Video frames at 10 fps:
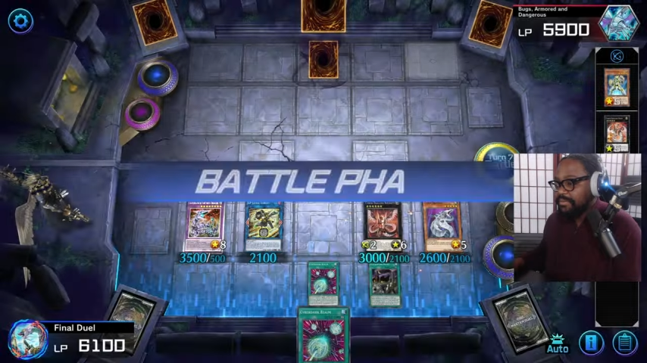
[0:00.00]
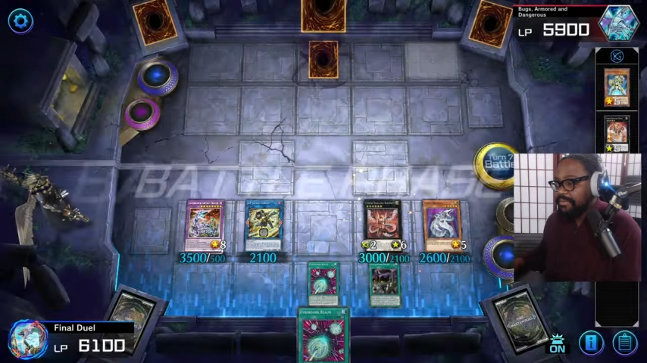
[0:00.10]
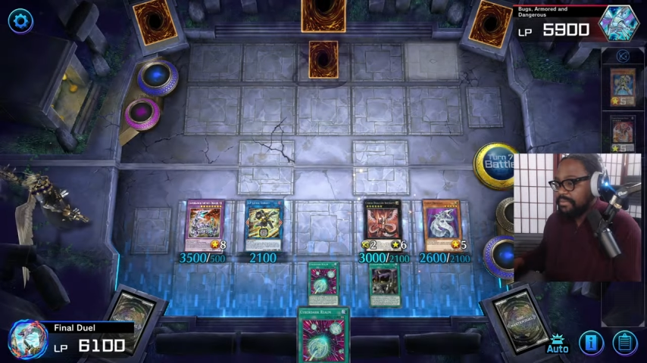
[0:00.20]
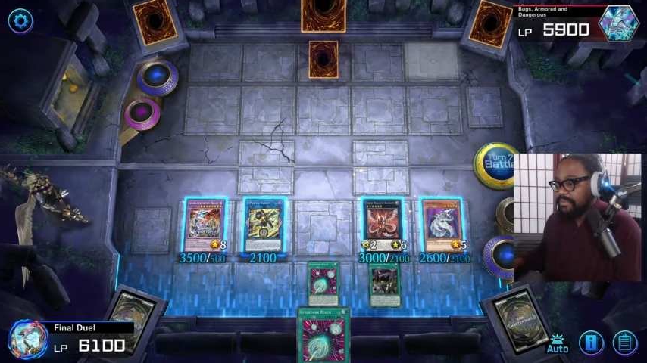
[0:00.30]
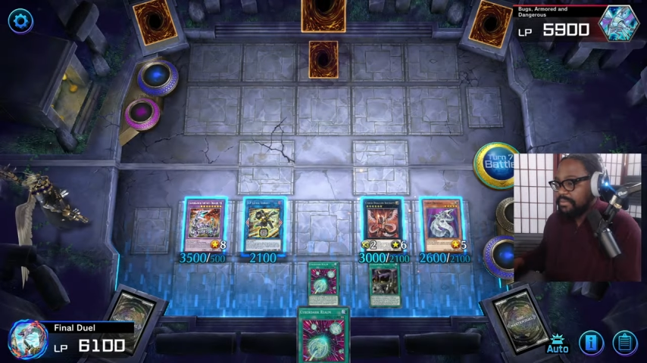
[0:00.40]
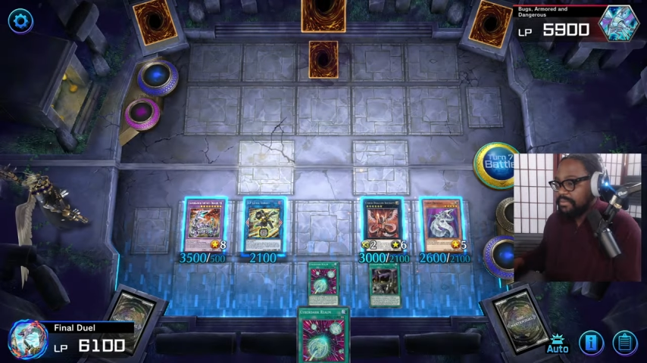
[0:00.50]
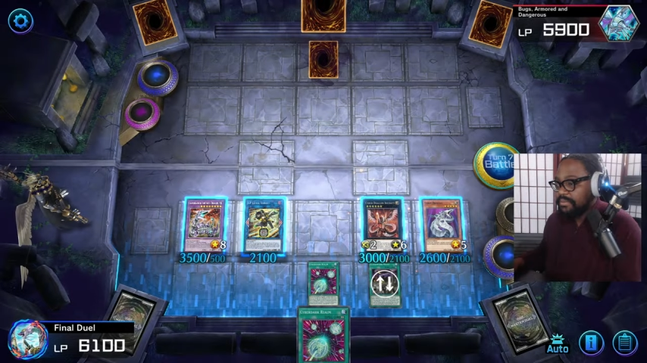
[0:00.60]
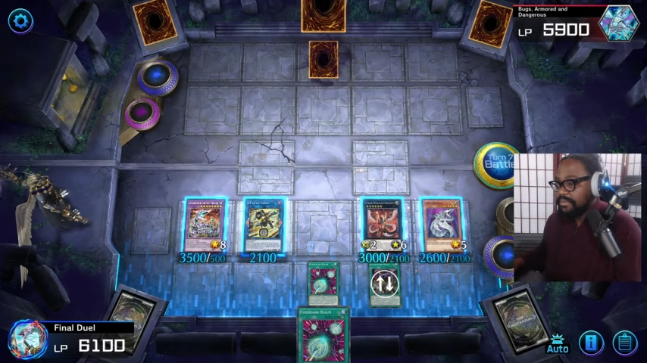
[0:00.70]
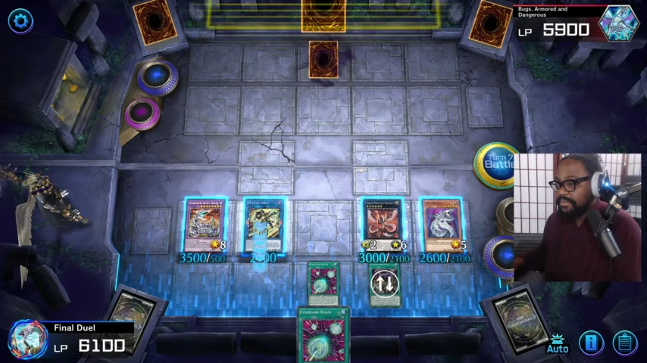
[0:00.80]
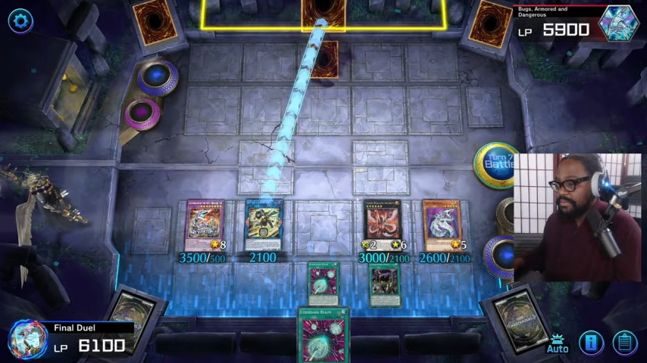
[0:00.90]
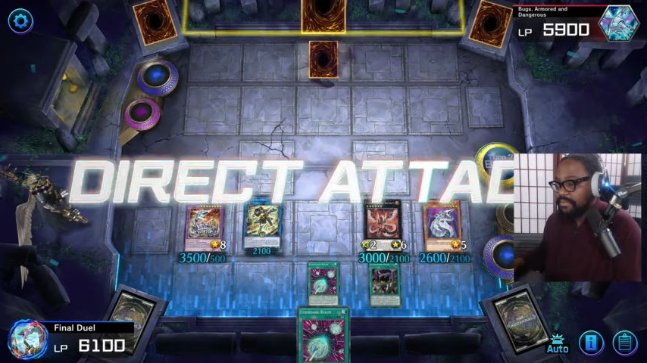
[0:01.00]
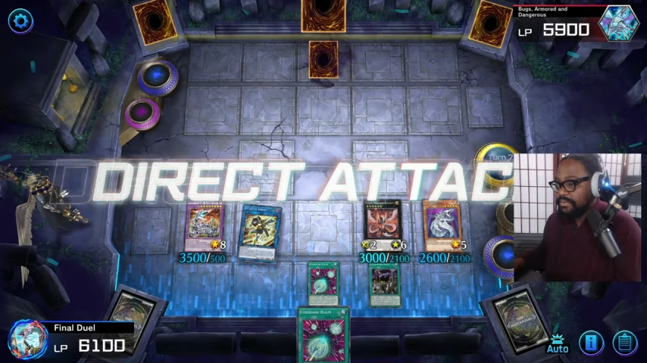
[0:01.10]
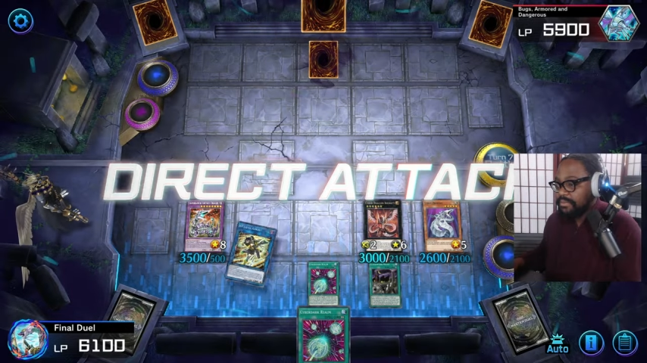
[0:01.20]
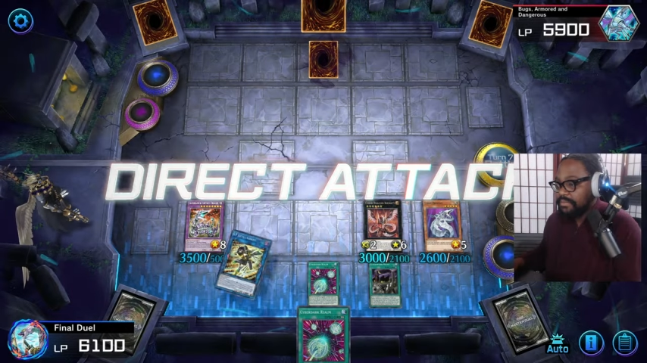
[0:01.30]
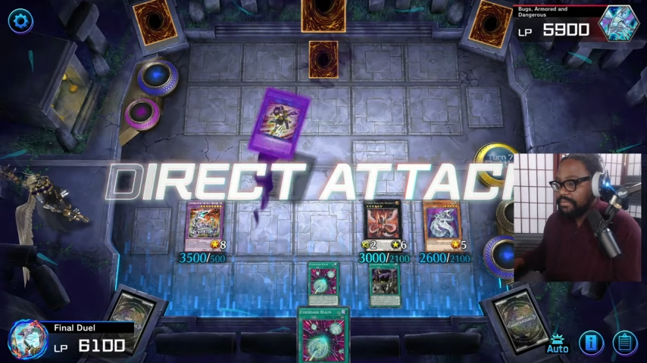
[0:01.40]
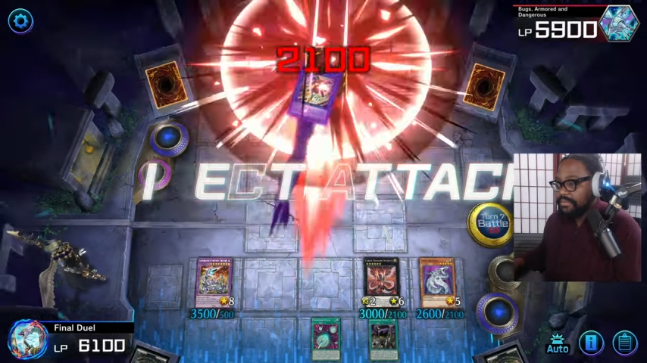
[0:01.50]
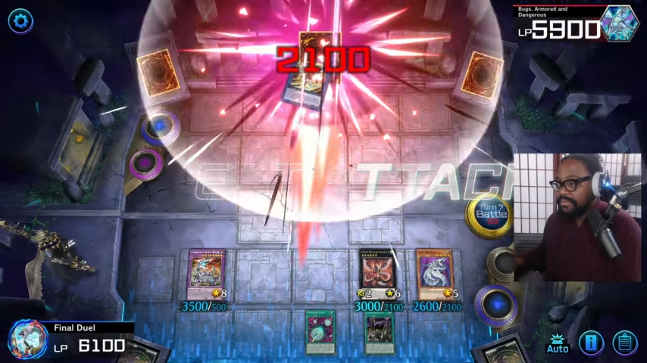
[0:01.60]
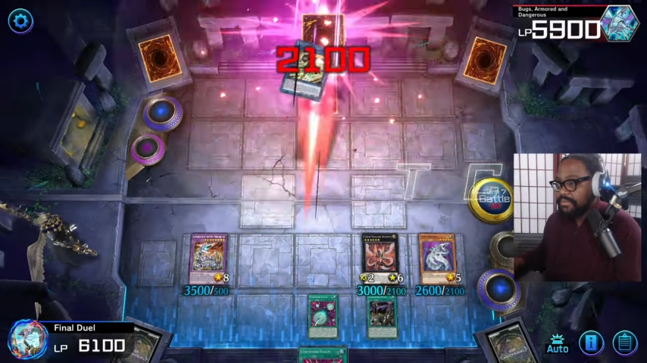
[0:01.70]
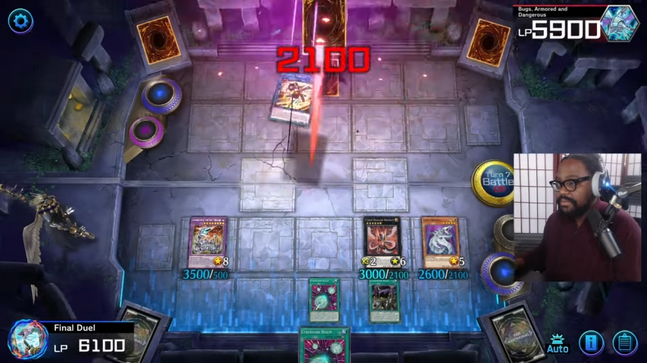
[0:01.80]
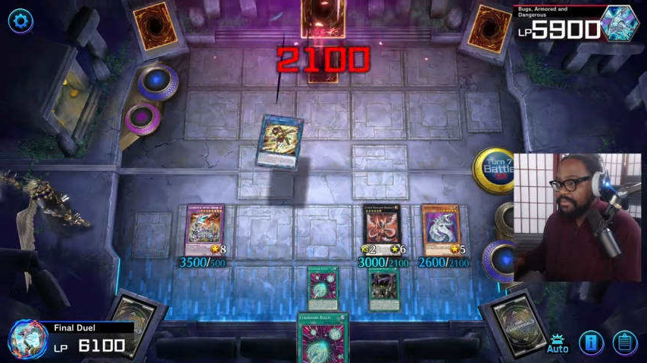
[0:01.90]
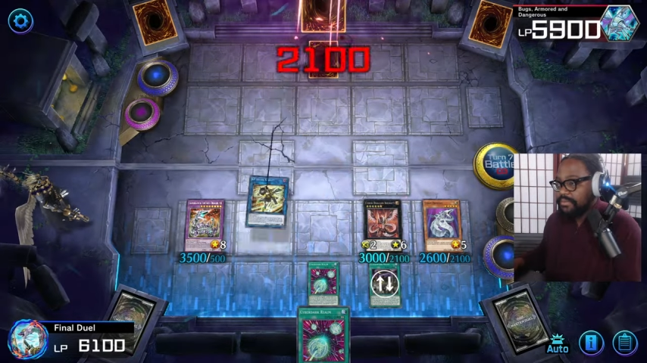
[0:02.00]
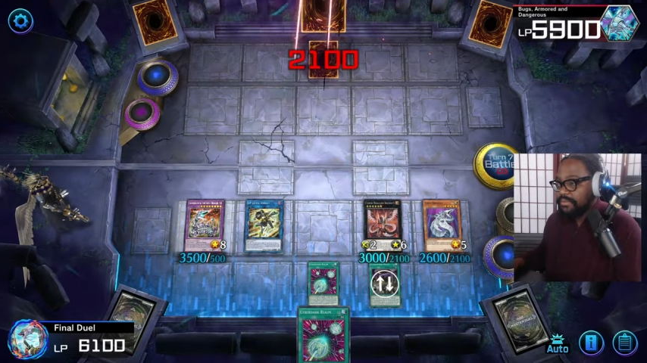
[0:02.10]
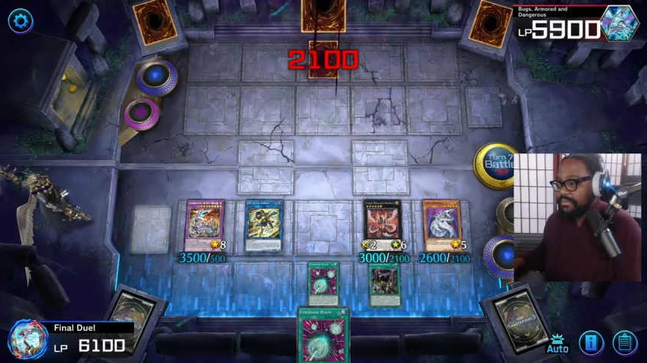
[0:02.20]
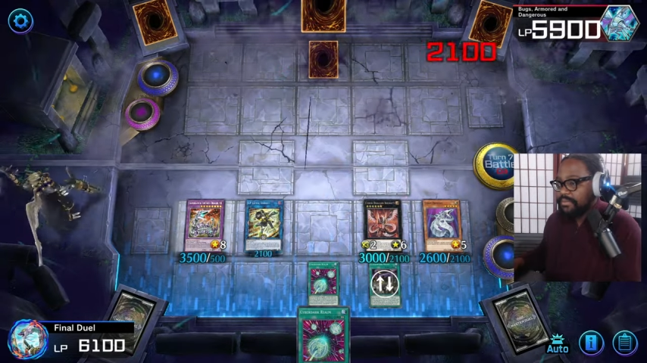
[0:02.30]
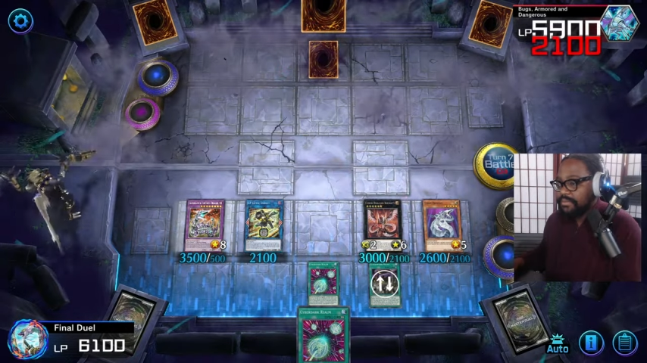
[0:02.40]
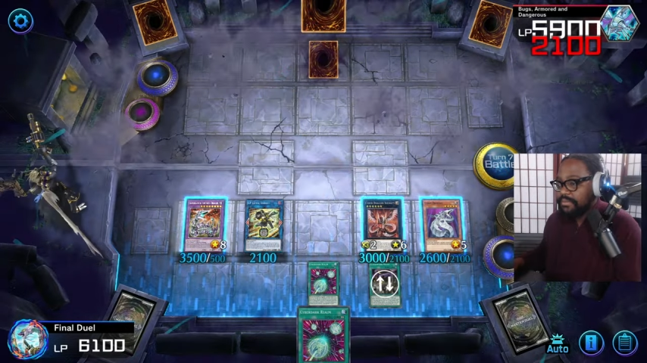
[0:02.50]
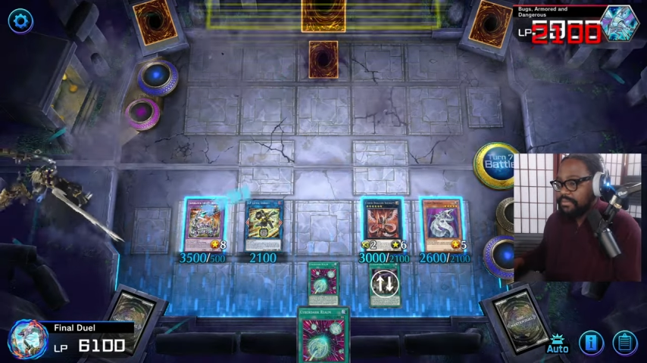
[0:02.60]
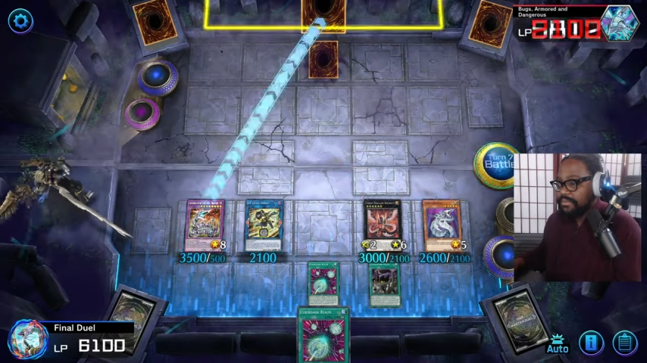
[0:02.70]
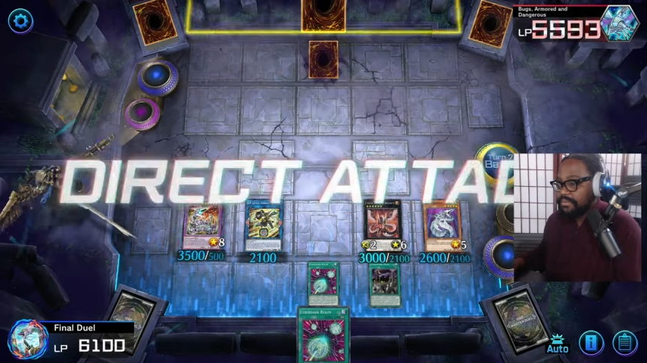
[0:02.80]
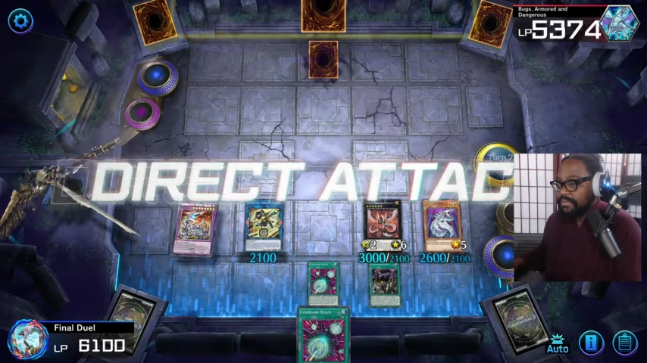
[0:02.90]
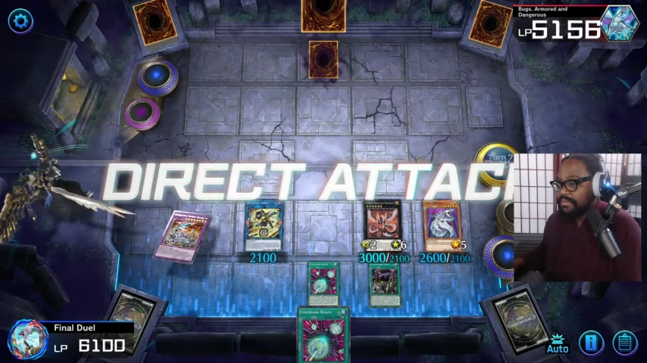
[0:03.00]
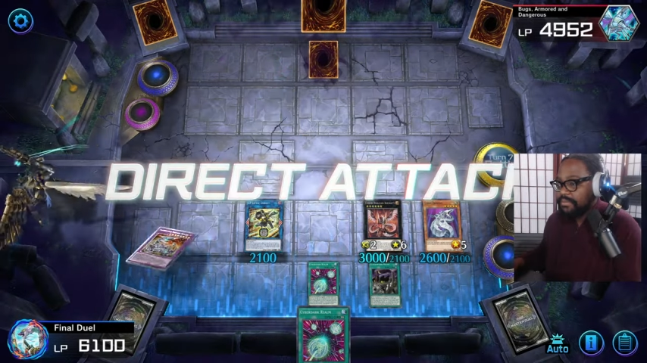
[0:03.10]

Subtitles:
Nothing is said.